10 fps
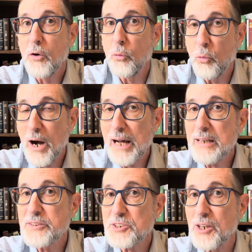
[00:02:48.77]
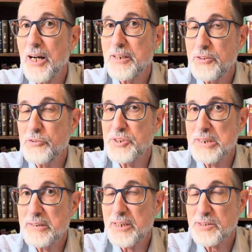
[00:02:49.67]
why is God
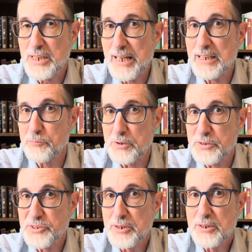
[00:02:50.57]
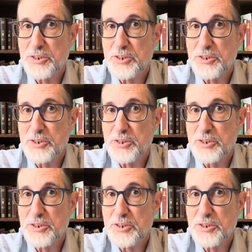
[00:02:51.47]
using these animals